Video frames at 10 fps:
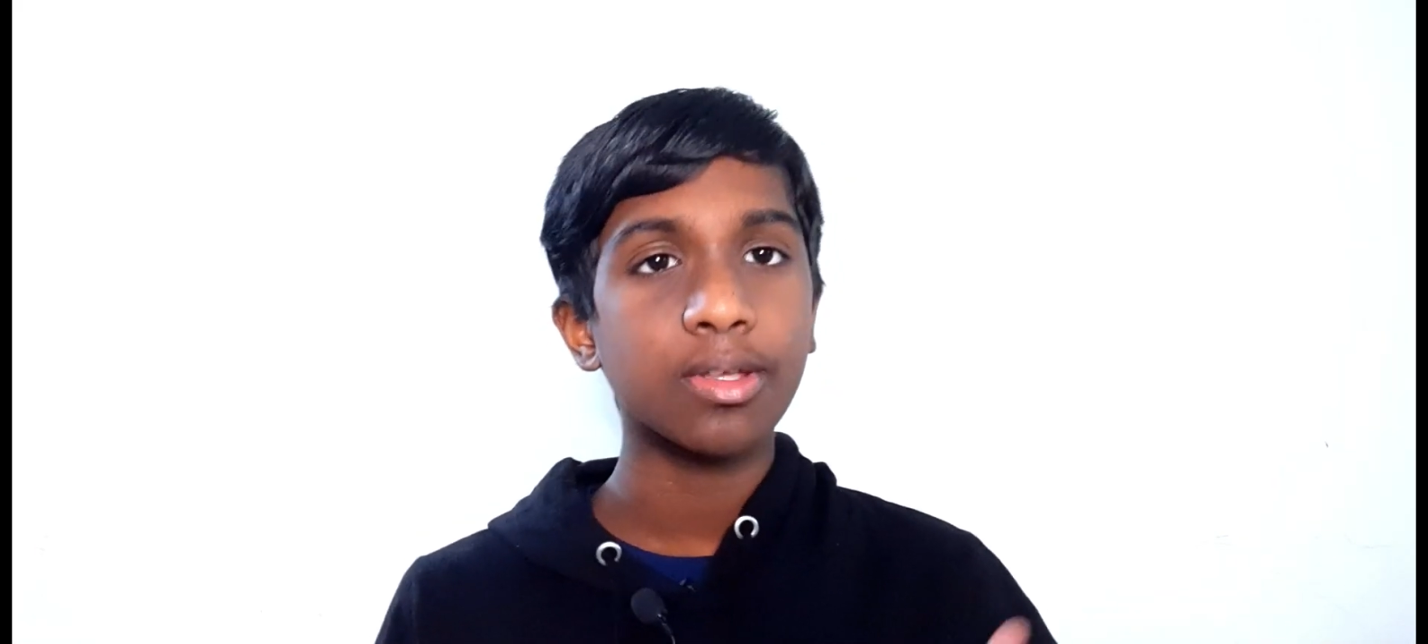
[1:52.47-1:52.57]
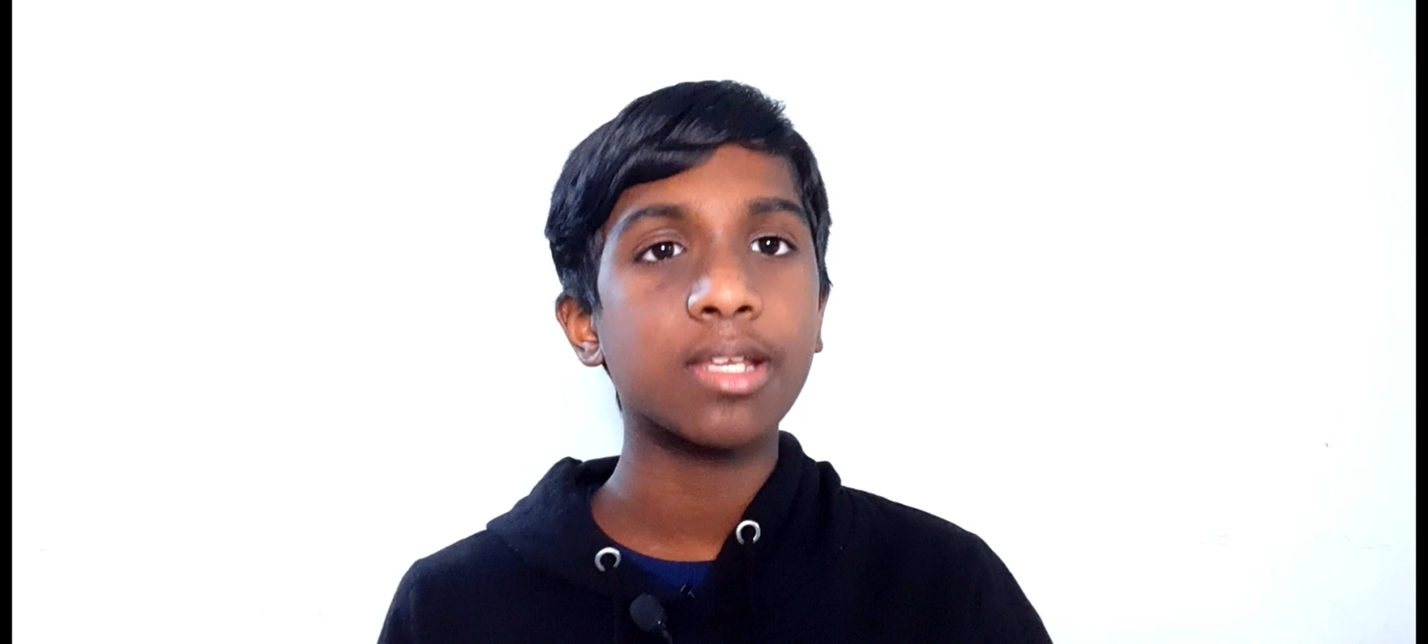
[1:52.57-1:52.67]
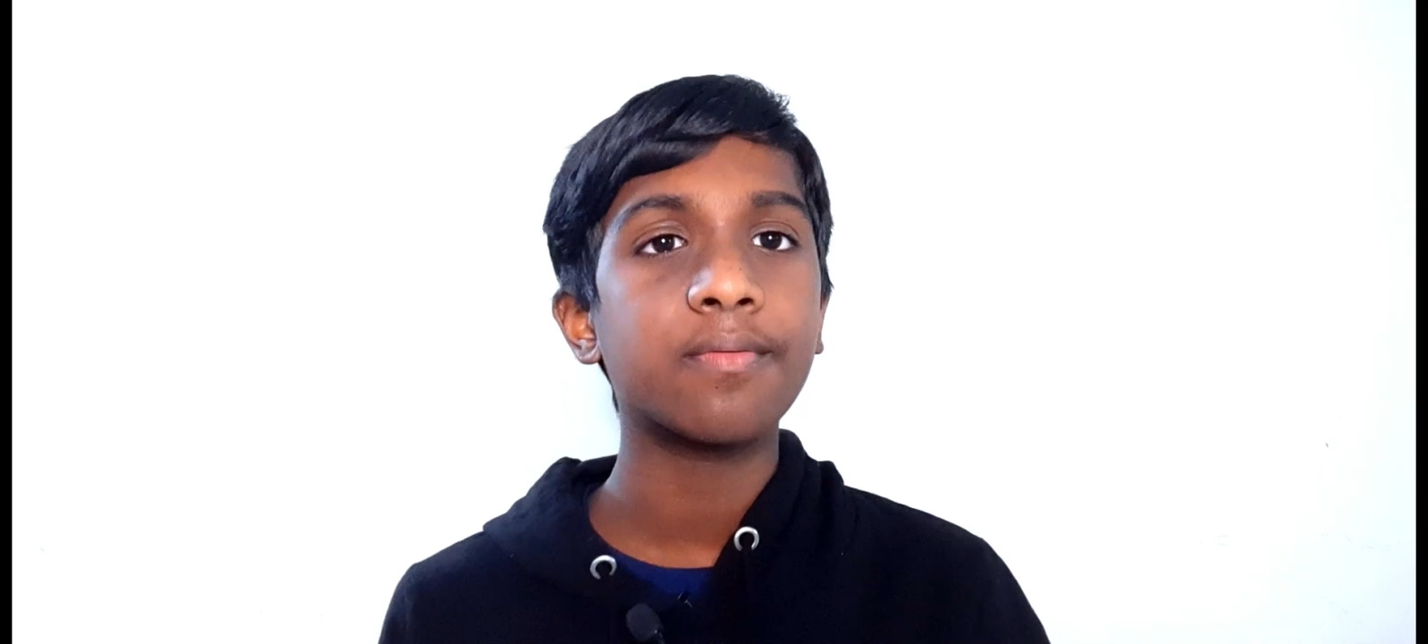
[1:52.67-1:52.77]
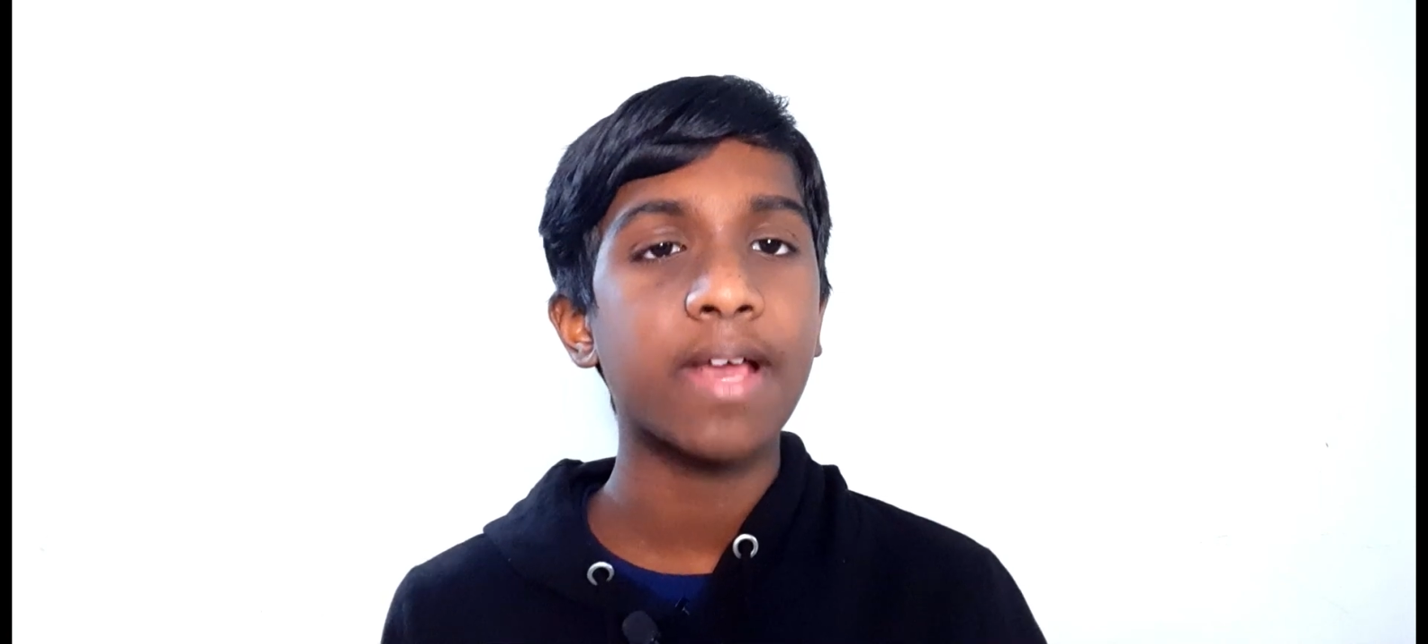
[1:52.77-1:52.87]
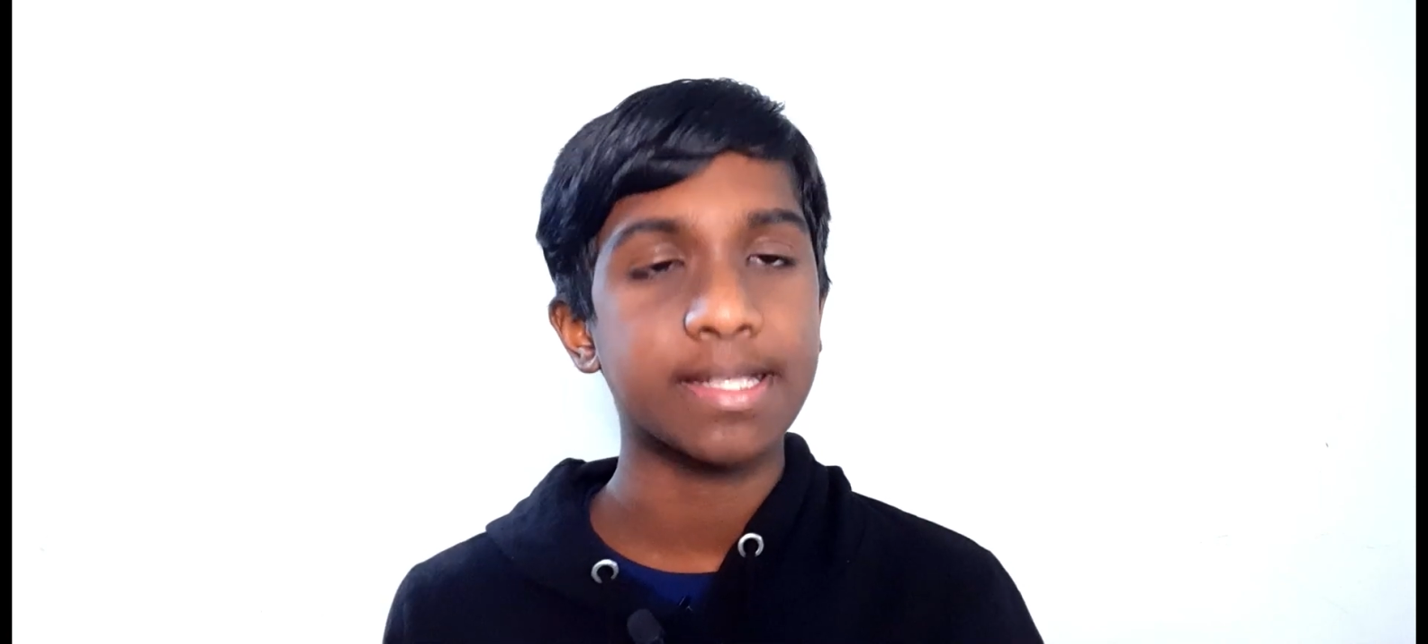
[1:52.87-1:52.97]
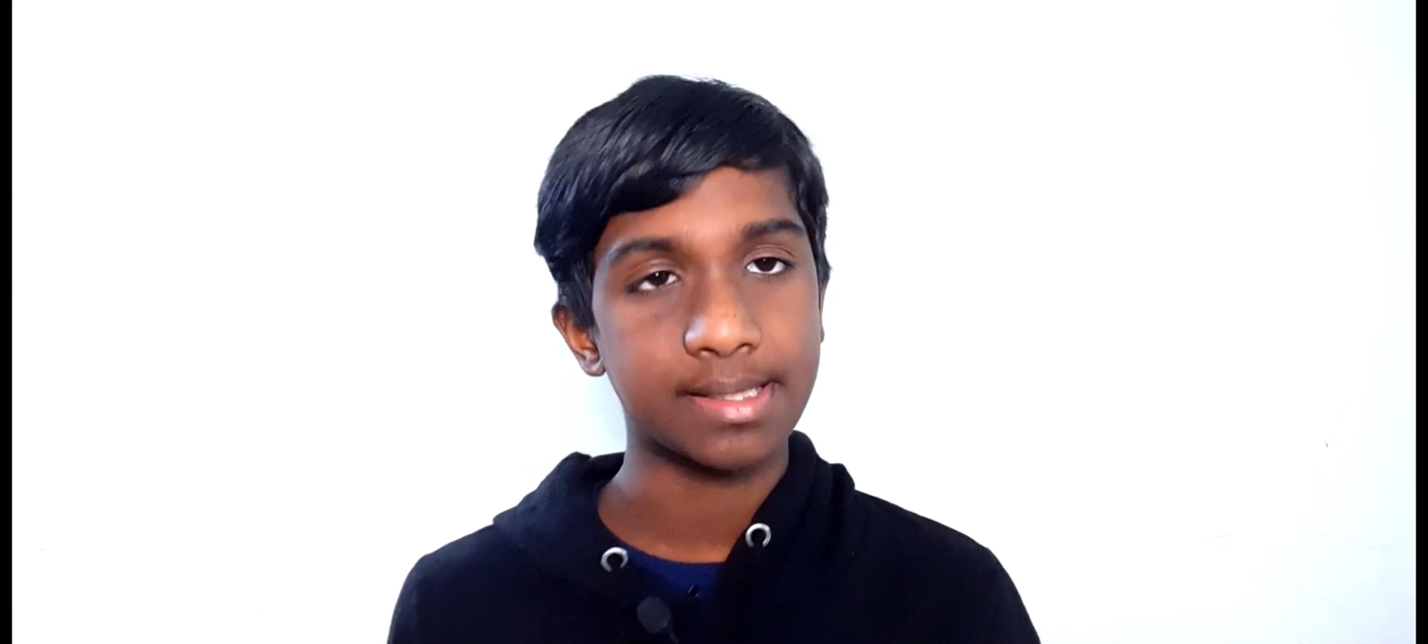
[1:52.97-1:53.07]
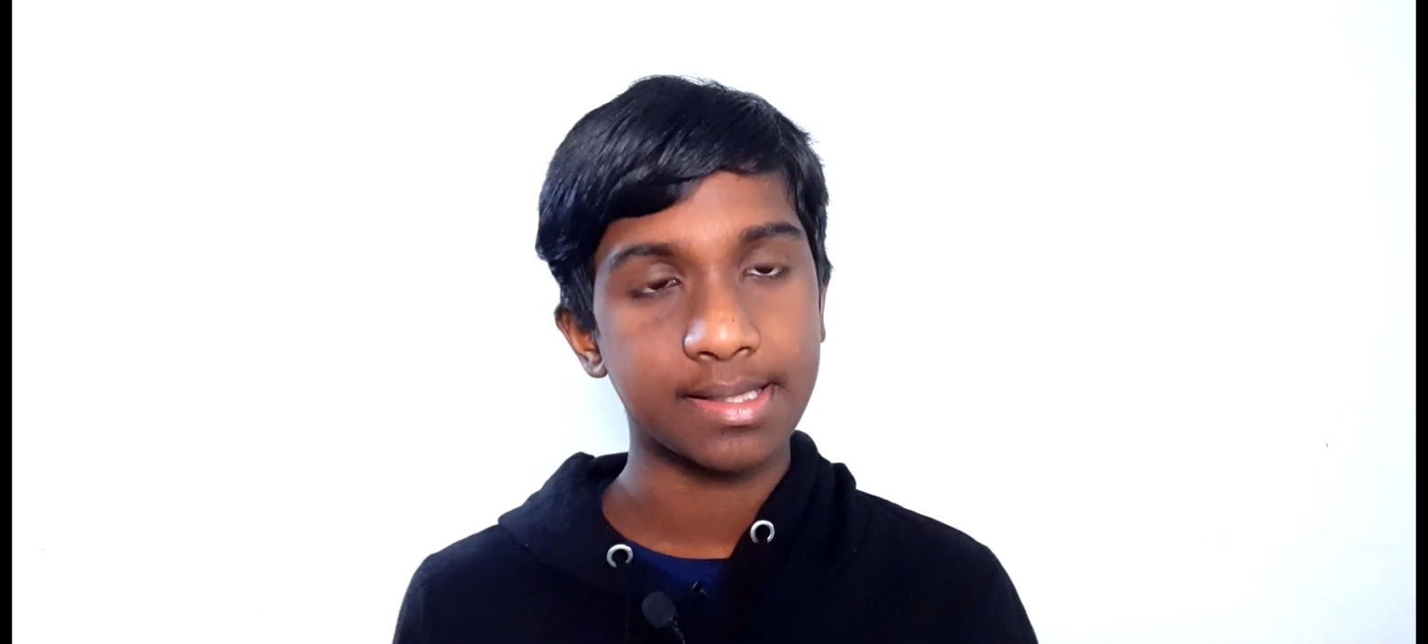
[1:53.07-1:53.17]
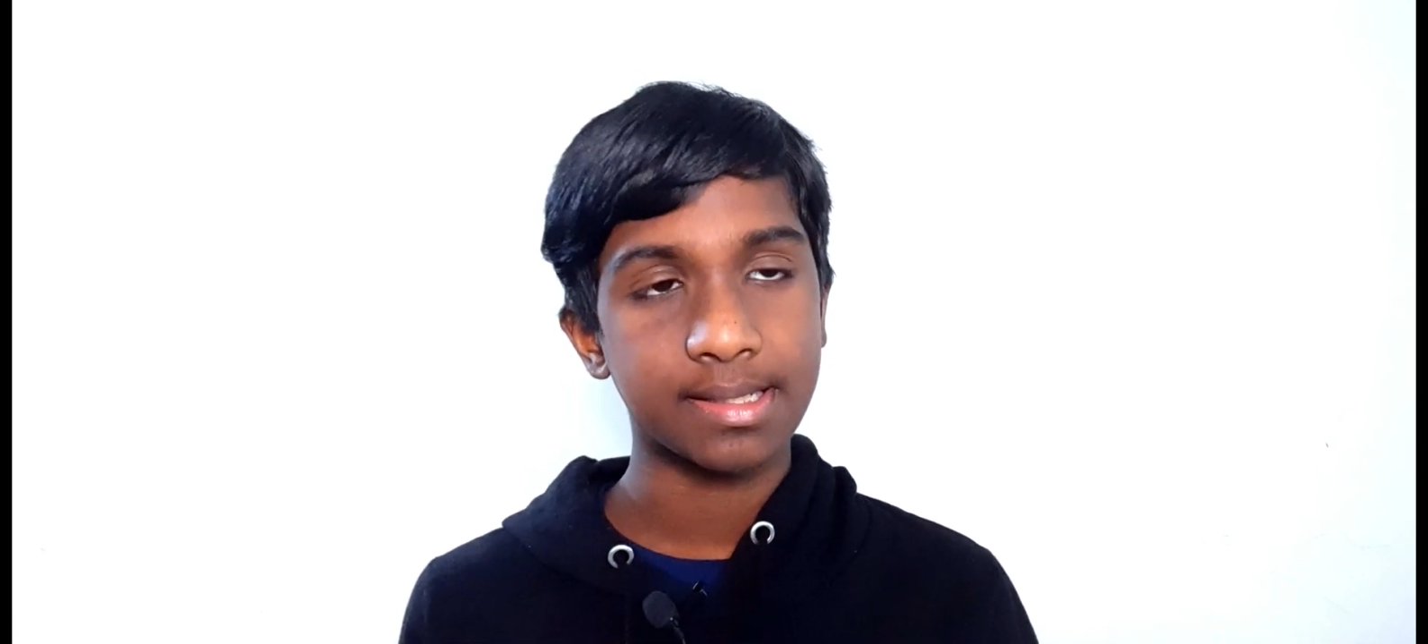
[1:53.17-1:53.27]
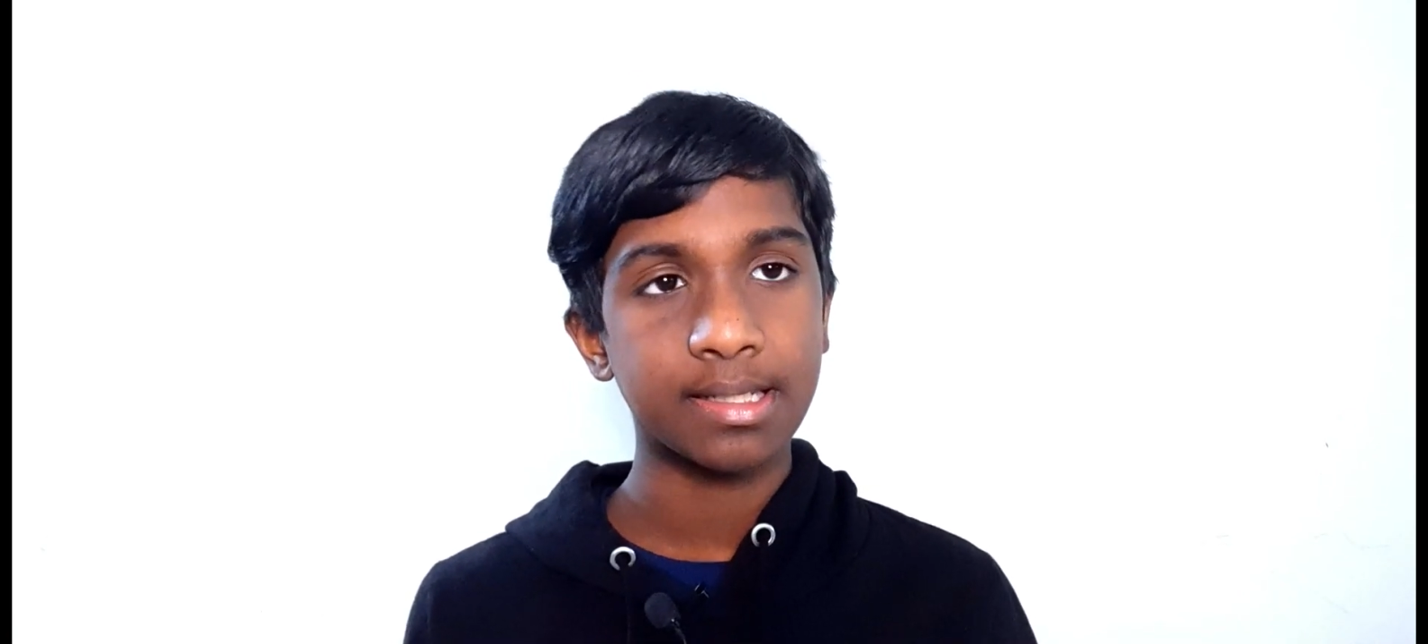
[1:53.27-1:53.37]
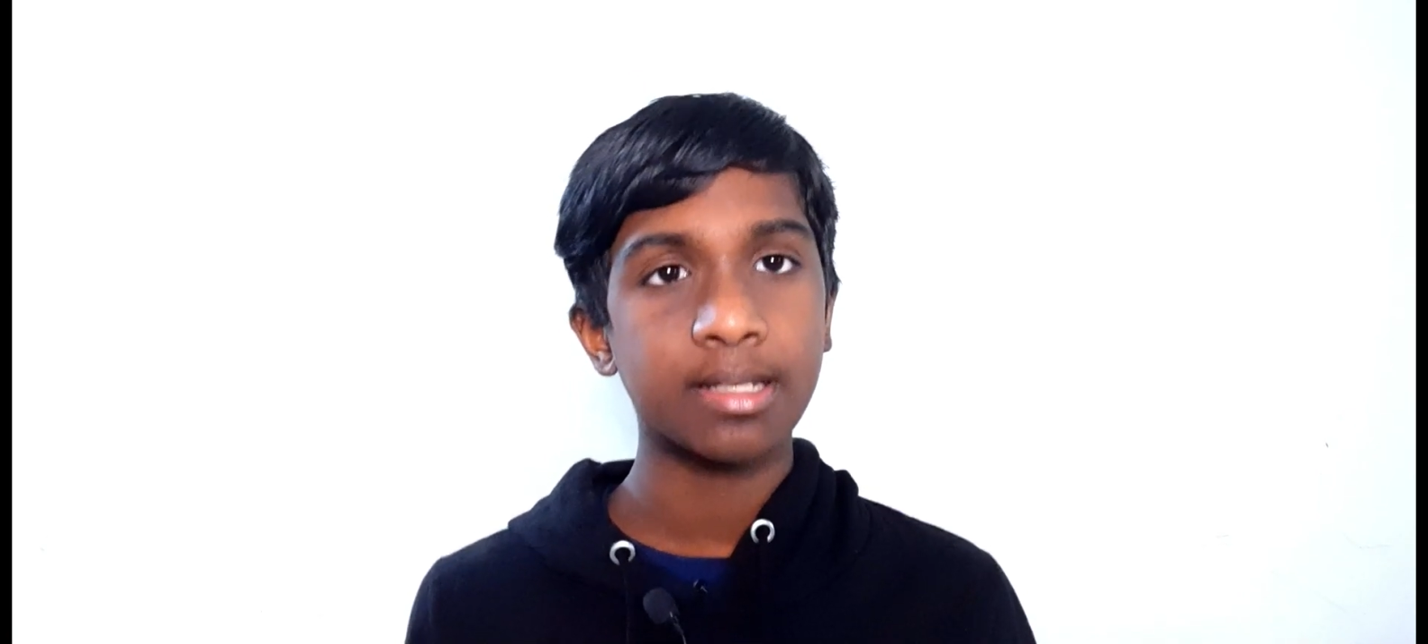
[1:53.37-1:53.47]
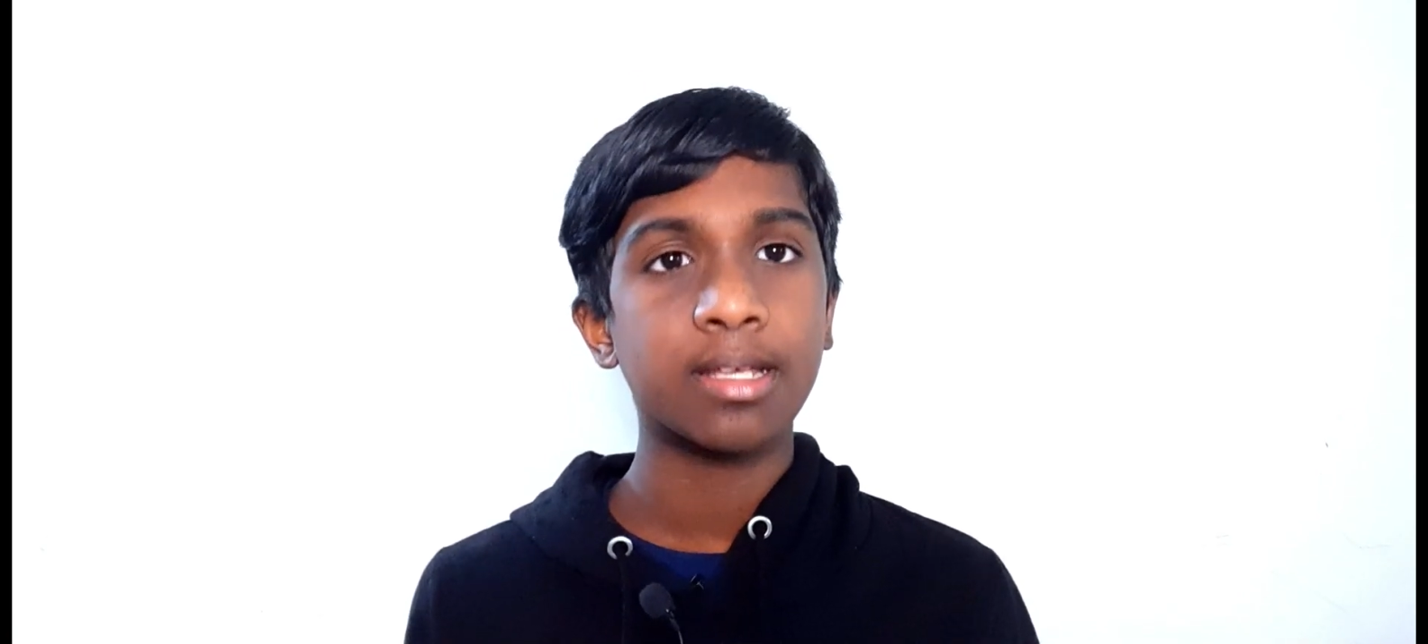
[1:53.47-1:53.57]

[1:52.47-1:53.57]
invest